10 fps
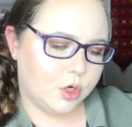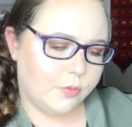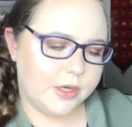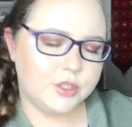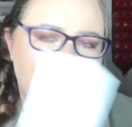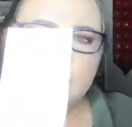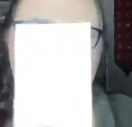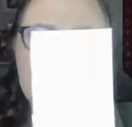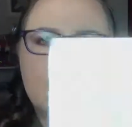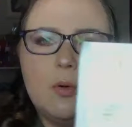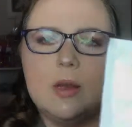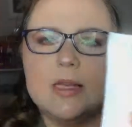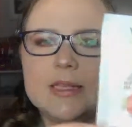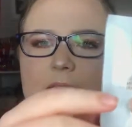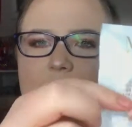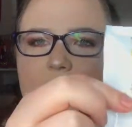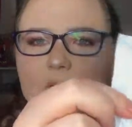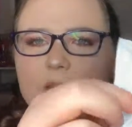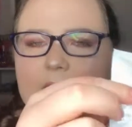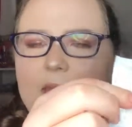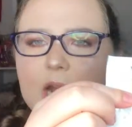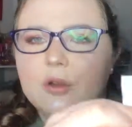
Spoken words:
Rich Cream Sample because it's literally air.